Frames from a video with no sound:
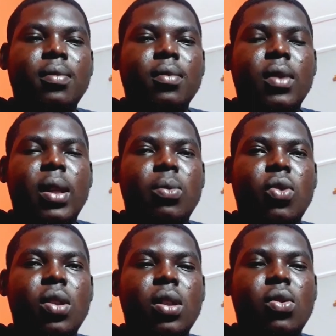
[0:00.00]
I'm doing
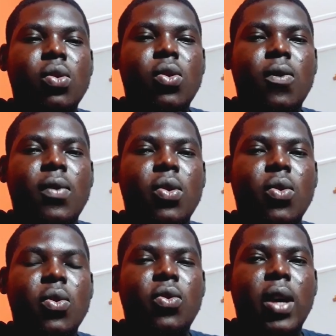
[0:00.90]
this YouTube video
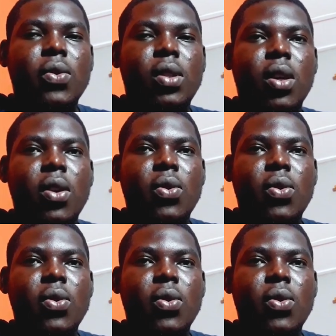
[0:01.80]
trying to tell you